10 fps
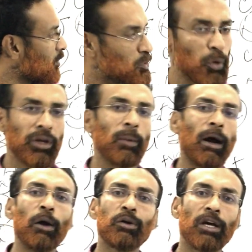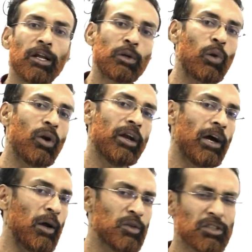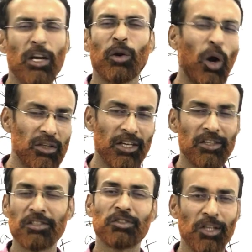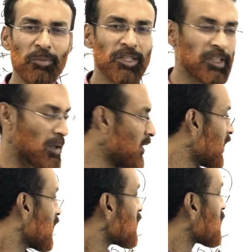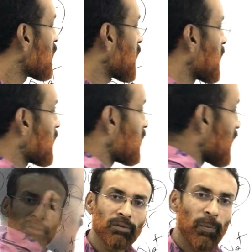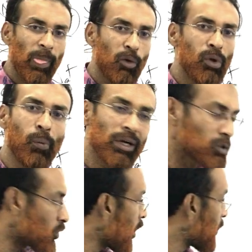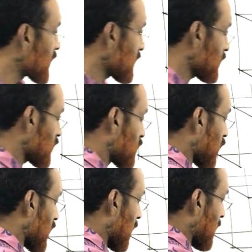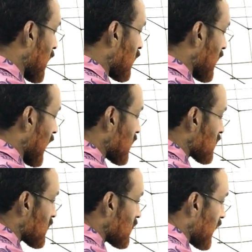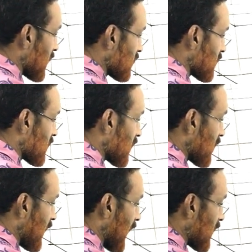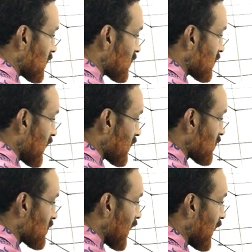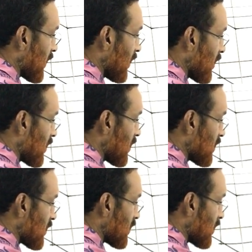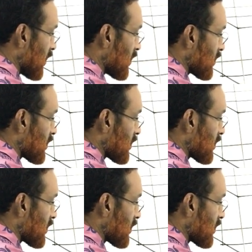sodium ion and chloride ions are not there, they're still missing. So we want to represent sodium ion as this sign is